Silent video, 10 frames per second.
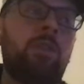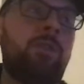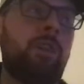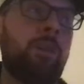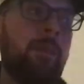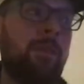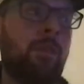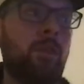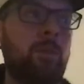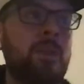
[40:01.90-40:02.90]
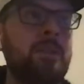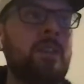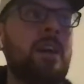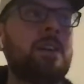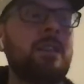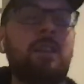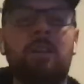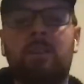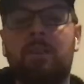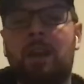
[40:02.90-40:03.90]
Can you confirm if Cole Beasley
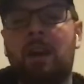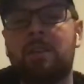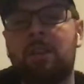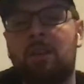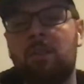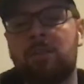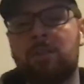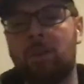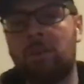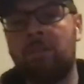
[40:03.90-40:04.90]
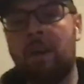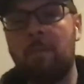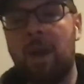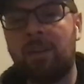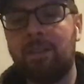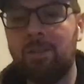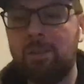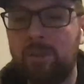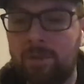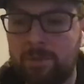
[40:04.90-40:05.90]
has another song of that
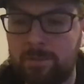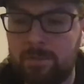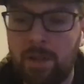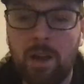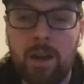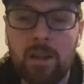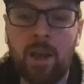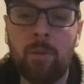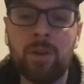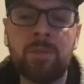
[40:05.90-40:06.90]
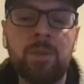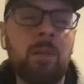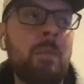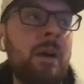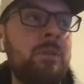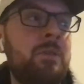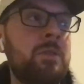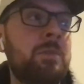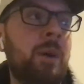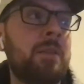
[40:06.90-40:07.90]
magnitude? Yeah, what's with the
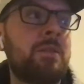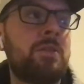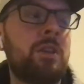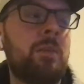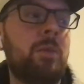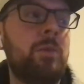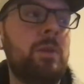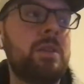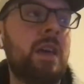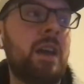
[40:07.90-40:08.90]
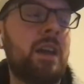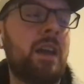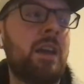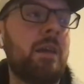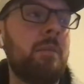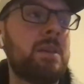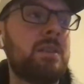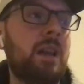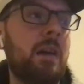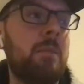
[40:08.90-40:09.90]
Mountain Dew sponsorship? Who was that again?
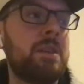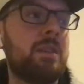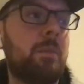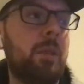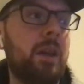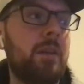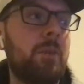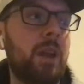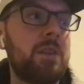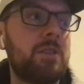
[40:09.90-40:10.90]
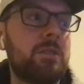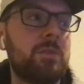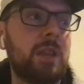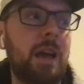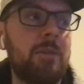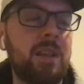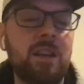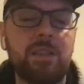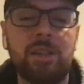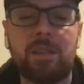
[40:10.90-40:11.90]
I missed the player, but I
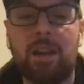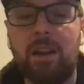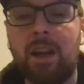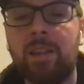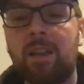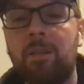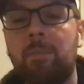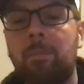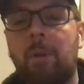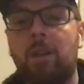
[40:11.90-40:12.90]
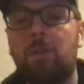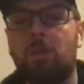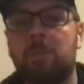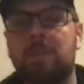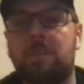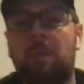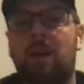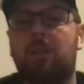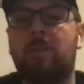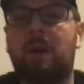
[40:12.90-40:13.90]
was honestly staring at that
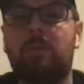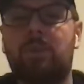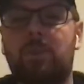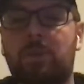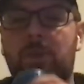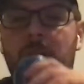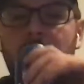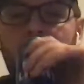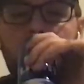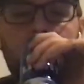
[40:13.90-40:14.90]
enormous amount of Mountain Dew.